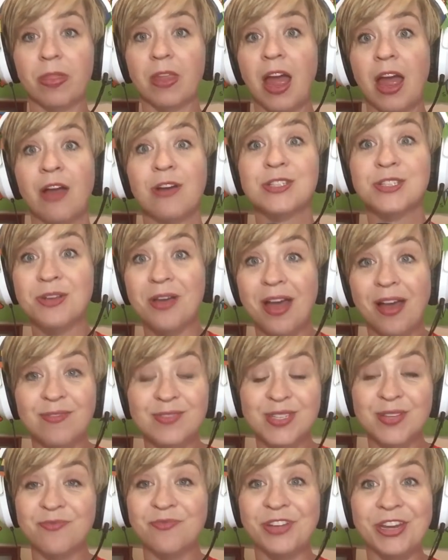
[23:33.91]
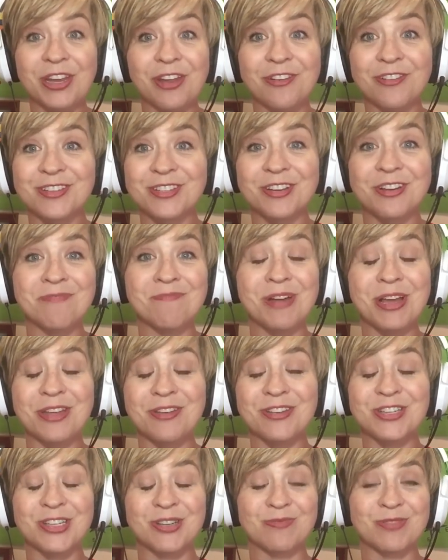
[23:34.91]
I also have some videos on my
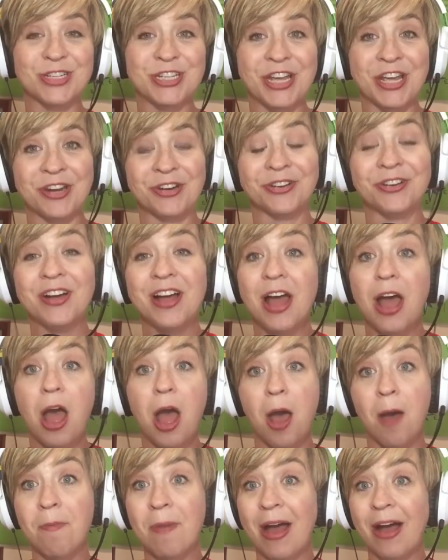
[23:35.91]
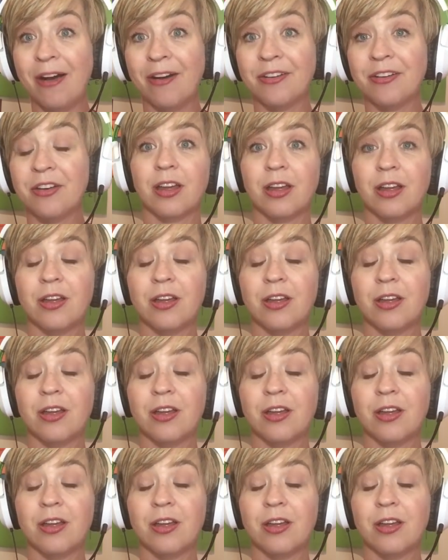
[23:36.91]
YouTube channel about